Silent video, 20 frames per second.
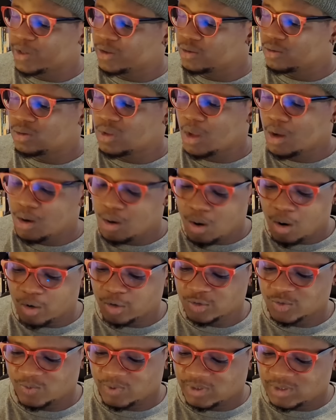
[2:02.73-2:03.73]
when you take
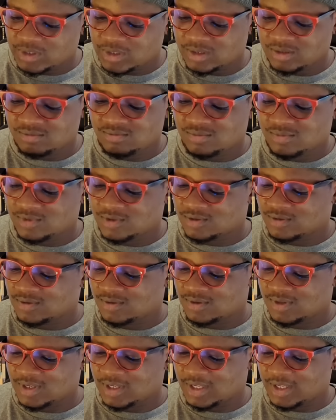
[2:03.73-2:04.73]
calls with it,
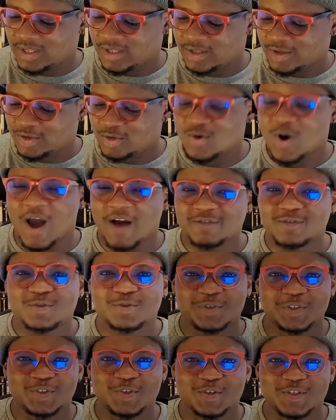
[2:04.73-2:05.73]
you have to
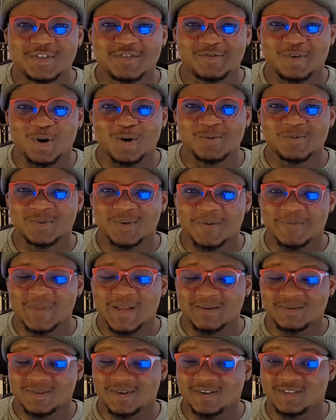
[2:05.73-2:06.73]
reduce the volume
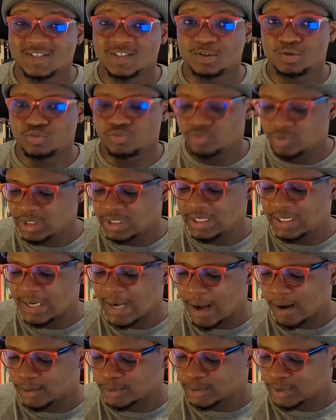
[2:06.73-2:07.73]
sometimes because it's really
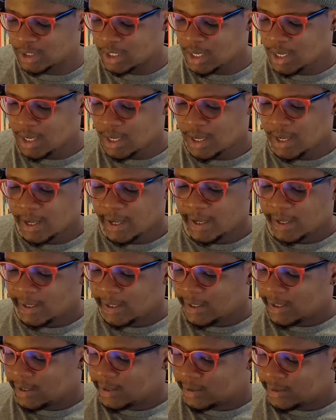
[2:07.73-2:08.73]
loud.
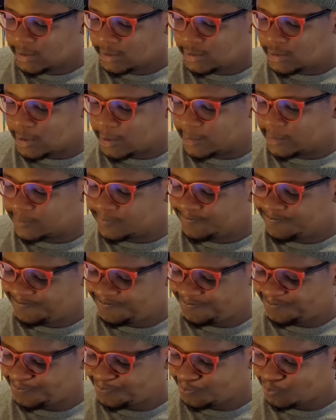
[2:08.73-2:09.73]
So
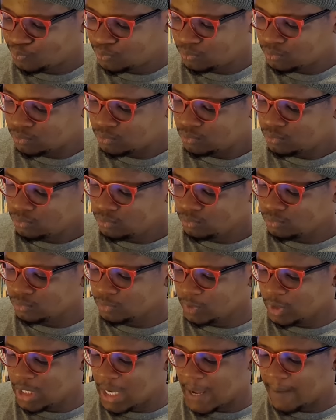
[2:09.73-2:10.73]

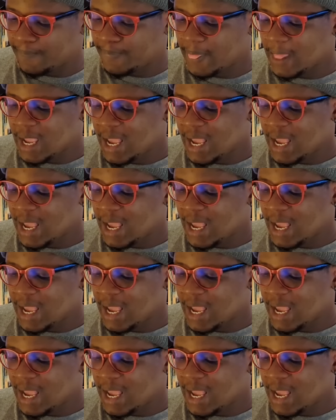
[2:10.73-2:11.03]
yeah,